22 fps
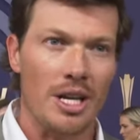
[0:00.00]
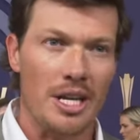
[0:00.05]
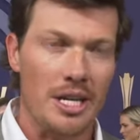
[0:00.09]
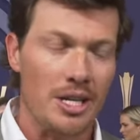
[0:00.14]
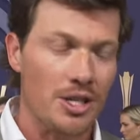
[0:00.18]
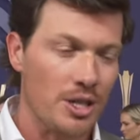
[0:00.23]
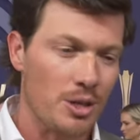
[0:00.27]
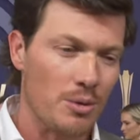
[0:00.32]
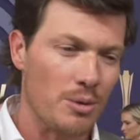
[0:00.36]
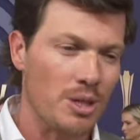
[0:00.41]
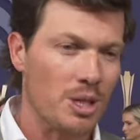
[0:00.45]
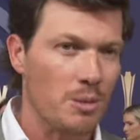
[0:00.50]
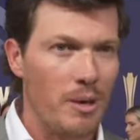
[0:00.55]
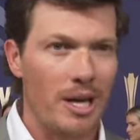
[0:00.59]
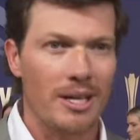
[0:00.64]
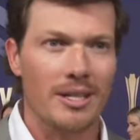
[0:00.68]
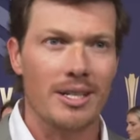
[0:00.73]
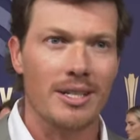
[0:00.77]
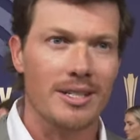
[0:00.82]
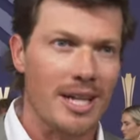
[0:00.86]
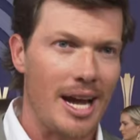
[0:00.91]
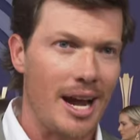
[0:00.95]
He just
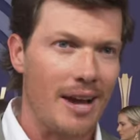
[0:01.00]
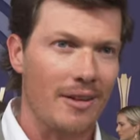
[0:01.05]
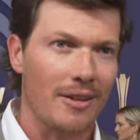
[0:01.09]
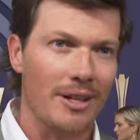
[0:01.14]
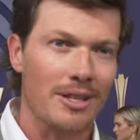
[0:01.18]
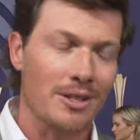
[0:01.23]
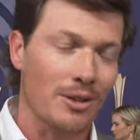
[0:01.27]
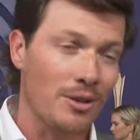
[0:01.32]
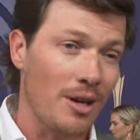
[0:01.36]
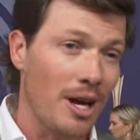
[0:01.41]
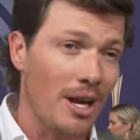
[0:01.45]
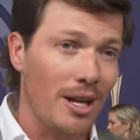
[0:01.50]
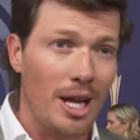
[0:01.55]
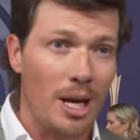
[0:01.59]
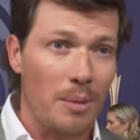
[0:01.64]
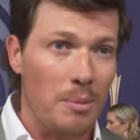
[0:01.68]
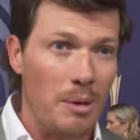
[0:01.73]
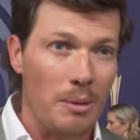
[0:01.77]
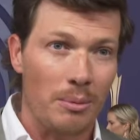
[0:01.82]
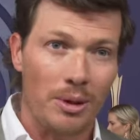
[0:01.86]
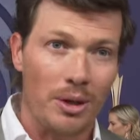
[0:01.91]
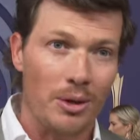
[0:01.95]
respected talent. So not a lot
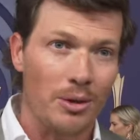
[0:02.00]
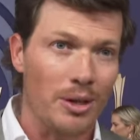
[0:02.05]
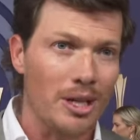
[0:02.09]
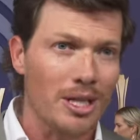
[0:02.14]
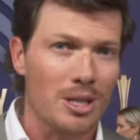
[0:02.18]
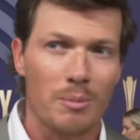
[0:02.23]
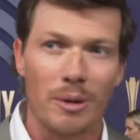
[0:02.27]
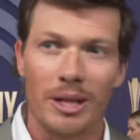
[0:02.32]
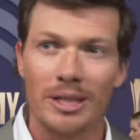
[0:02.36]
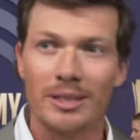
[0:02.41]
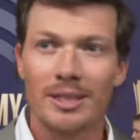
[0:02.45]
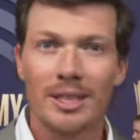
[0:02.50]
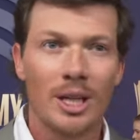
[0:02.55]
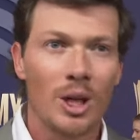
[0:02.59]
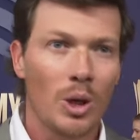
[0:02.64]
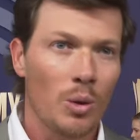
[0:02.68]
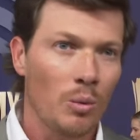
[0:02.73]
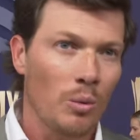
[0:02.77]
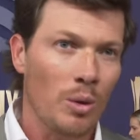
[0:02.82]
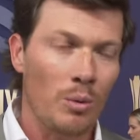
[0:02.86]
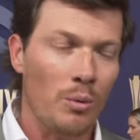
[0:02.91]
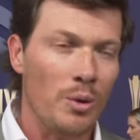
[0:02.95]
of people know this, but
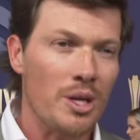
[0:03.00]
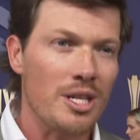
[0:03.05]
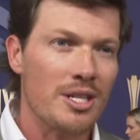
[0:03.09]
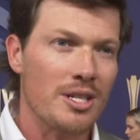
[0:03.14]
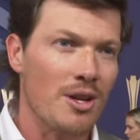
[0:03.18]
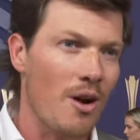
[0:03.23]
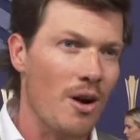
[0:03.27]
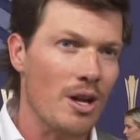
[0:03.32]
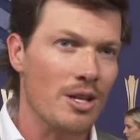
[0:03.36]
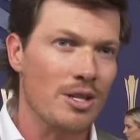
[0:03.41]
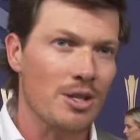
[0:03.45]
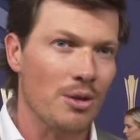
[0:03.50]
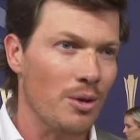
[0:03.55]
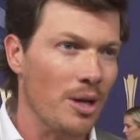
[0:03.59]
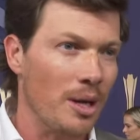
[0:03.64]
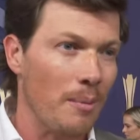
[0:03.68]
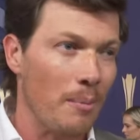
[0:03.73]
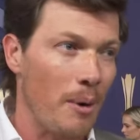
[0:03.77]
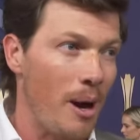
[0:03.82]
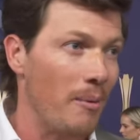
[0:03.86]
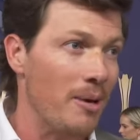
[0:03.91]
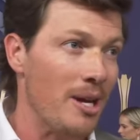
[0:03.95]
when we started
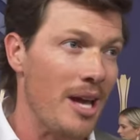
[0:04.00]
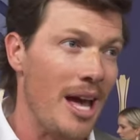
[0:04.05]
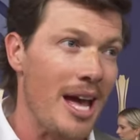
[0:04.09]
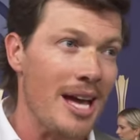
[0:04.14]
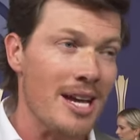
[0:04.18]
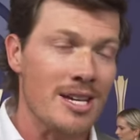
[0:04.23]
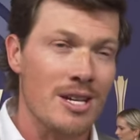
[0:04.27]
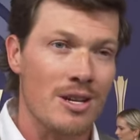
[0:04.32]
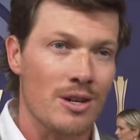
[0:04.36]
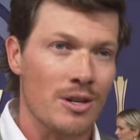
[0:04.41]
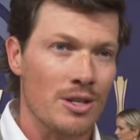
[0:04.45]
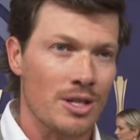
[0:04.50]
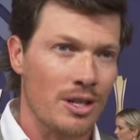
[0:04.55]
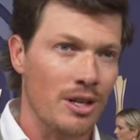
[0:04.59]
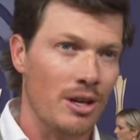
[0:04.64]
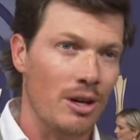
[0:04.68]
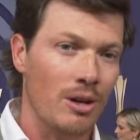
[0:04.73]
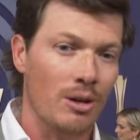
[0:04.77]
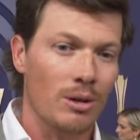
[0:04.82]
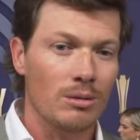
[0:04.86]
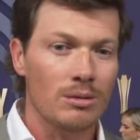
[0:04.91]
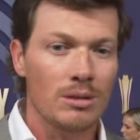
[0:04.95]
touring probably eight years
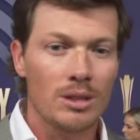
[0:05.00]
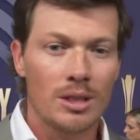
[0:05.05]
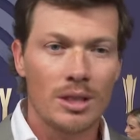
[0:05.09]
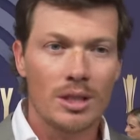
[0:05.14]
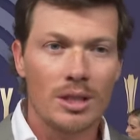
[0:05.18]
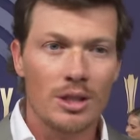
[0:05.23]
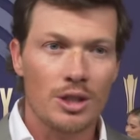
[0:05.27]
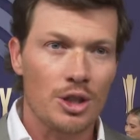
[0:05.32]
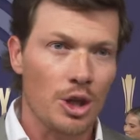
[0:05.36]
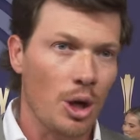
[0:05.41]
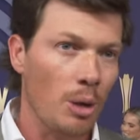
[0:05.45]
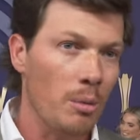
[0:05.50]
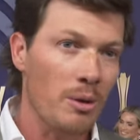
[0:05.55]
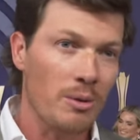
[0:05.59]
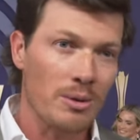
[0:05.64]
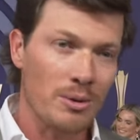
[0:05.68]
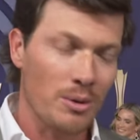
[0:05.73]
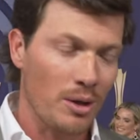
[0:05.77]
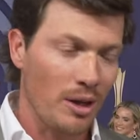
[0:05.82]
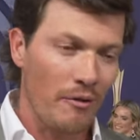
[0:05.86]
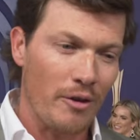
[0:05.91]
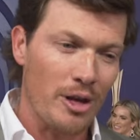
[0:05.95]
ago, Toby
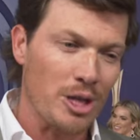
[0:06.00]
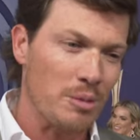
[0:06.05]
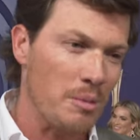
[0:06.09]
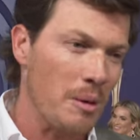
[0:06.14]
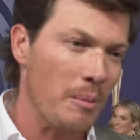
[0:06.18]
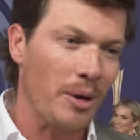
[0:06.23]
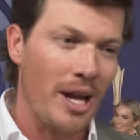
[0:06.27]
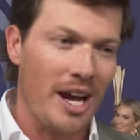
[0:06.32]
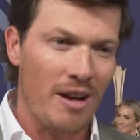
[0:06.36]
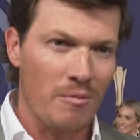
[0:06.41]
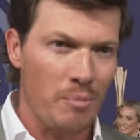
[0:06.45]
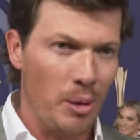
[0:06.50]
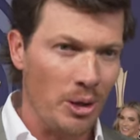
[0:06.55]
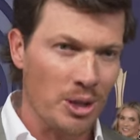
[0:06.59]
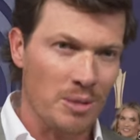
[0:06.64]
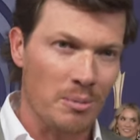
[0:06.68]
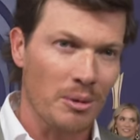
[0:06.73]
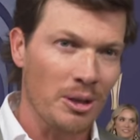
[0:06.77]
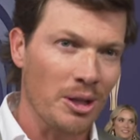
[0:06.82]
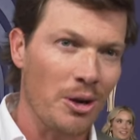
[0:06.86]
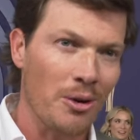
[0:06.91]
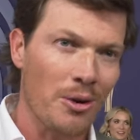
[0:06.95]
was one of the first people to have
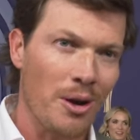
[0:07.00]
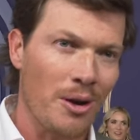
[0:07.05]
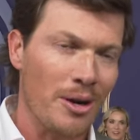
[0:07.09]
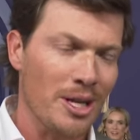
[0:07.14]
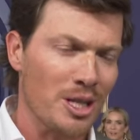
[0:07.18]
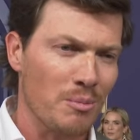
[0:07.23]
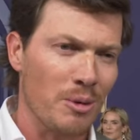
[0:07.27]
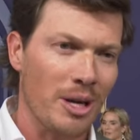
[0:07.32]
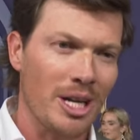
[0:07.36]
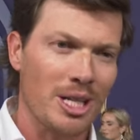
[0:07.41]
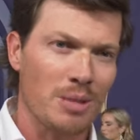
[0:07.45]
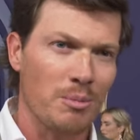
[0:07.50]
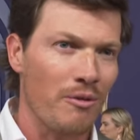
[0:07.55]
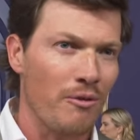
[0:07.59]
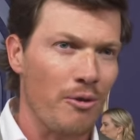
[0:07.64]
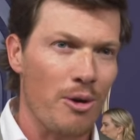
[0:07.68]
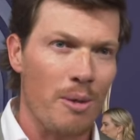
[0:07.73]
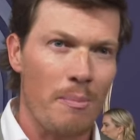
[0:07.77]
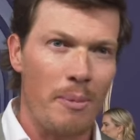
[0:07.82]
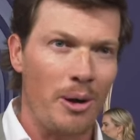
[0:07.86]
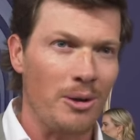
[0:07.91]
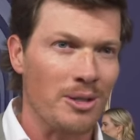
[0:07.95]
Post Malone on his bus
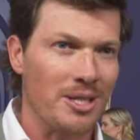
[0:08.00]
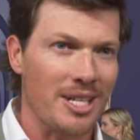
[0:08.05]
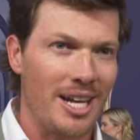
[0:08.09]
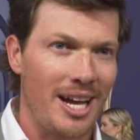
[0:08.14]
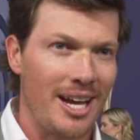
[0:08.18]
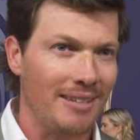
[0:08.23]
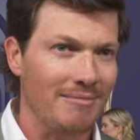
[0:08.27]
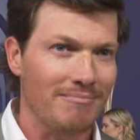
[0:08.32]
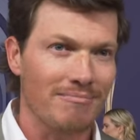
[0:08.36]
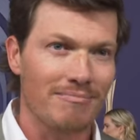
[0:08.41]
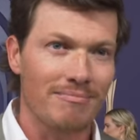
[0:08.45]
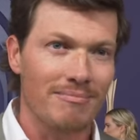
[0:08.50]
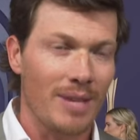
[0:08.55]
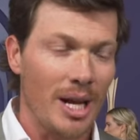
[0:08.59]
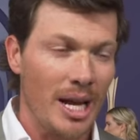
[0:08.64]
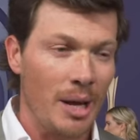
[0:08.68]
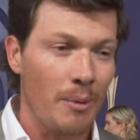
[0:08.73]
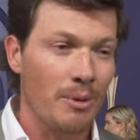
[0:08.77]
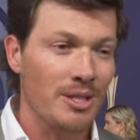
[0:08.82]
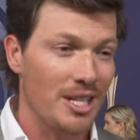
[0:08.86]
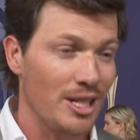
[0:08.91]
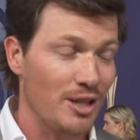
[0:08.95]
before Post had,
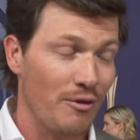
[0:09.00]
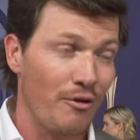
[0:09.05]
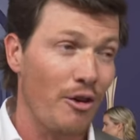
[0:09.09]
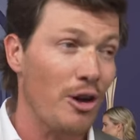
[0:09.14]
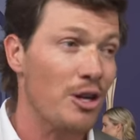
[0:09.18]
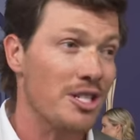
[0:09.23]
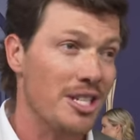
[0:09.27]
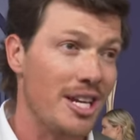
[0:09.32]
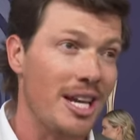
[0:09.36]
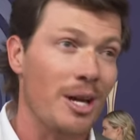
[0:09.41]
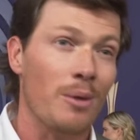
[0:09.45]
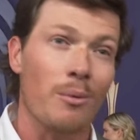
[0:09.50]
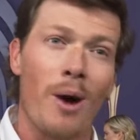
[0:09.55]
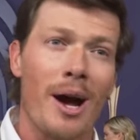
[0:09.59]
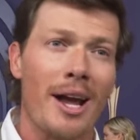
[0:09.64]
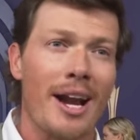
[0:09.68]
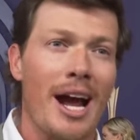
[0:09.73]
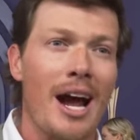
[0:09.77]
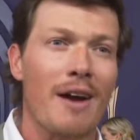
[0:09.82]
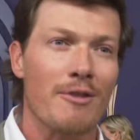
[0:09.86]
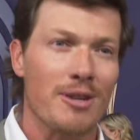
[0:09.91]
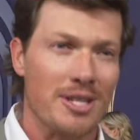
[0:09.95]
it was his first hit,
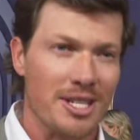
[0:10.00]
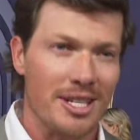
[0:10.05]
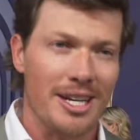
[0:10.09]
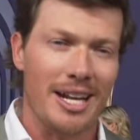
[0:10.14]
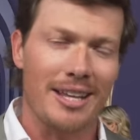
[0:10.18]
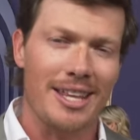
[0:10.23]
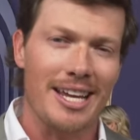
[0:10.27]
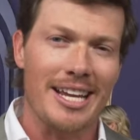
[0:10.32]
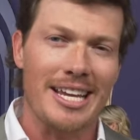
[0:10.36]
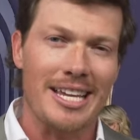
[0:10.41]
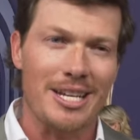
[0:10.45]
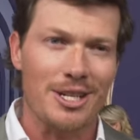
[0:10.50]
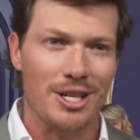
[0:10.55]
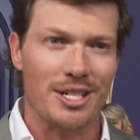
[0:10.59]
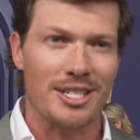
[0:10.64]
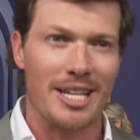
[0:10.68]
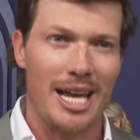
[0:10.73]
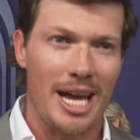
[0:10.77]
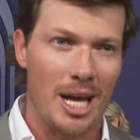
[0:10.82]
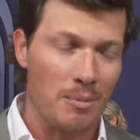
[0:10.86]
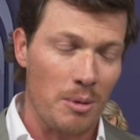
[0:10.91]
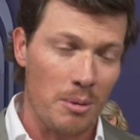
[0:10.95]
White Iverson, I think he just
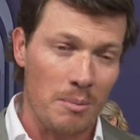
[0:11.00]
had.